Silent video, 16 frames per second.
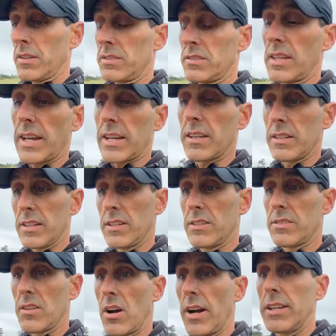The second
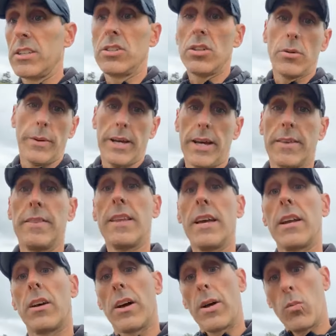is that I do it and
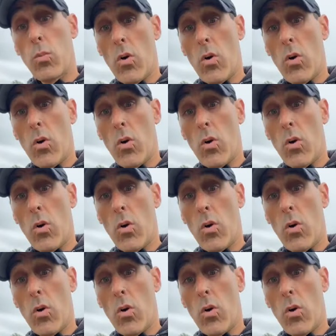then I